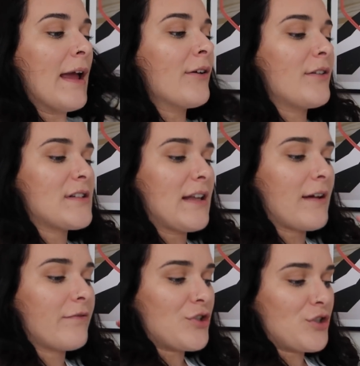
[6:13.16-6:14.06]
in order to
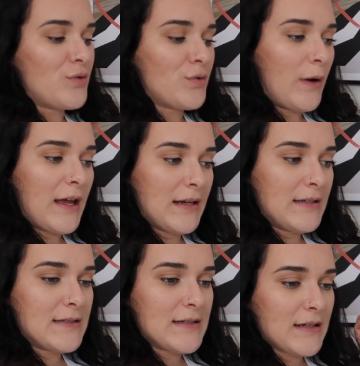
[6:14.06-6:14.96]
like reduce
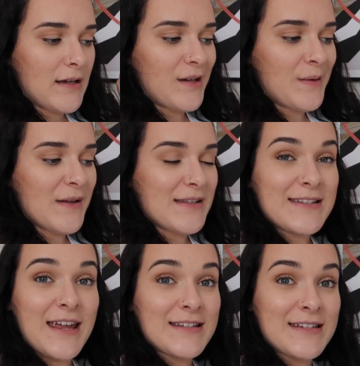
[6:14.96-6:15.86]
waste and
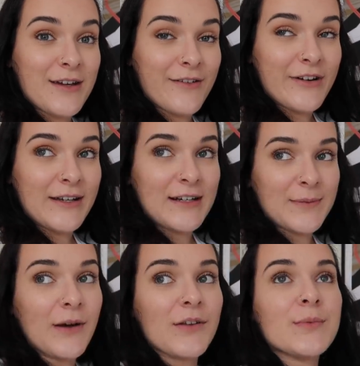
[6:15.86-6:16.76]
stay as eco-friendly
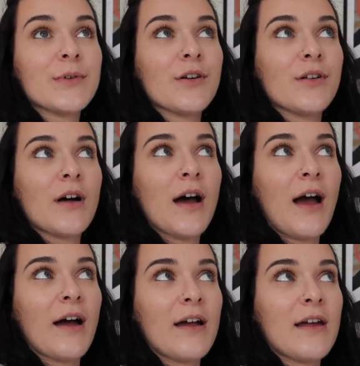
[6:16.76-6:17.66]
as possible,
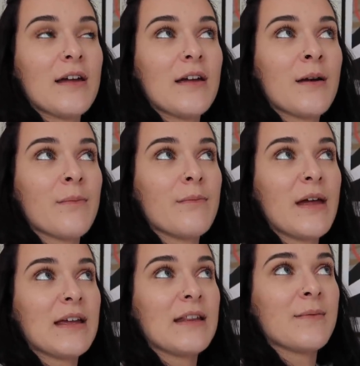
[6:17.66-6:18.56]
I am
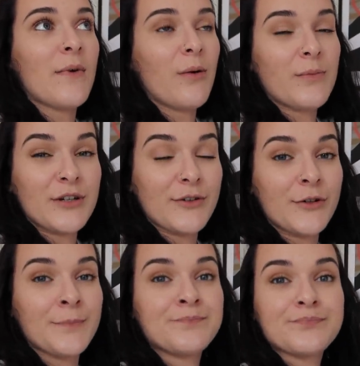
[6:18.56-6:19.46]
making them
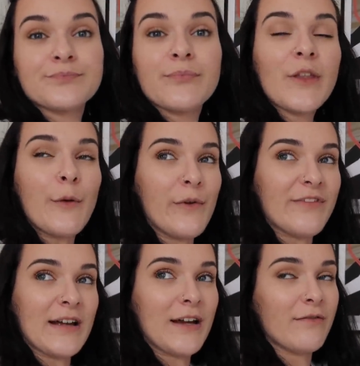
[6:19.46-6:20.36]
optional
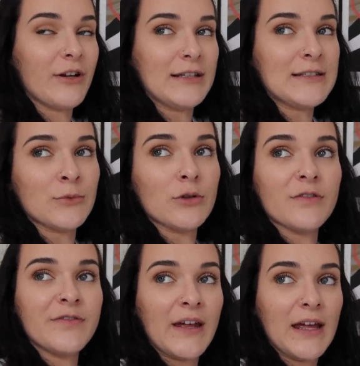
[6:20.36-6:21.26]
with like a really
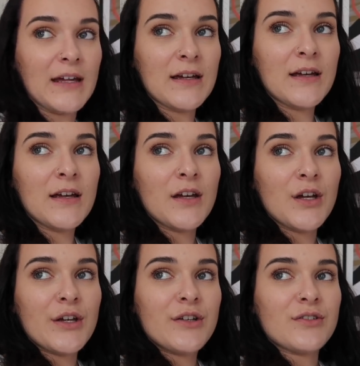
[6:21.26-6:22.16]
small fee,
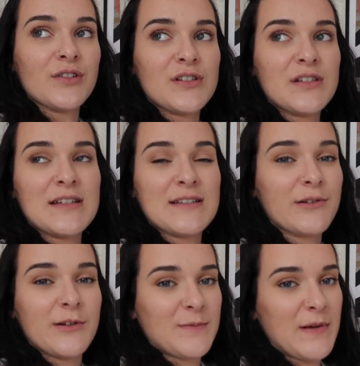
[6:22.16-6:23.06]
just to
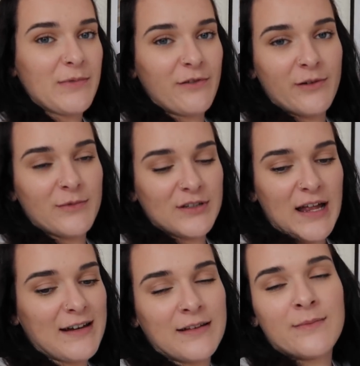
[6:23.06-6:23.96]
discourage people from
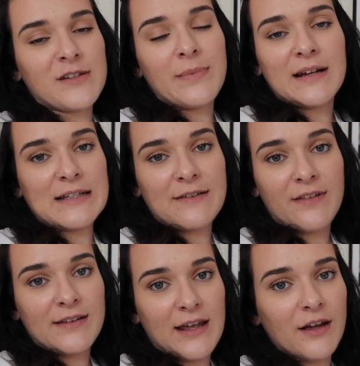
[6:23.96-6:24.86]
just adding them to the basket
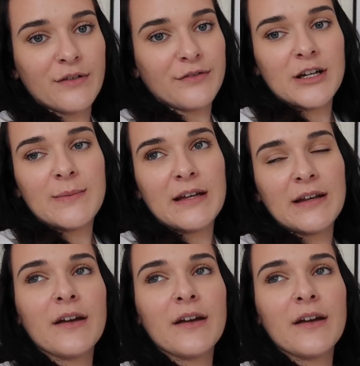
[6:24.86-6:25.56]
for the sake of a freebie, you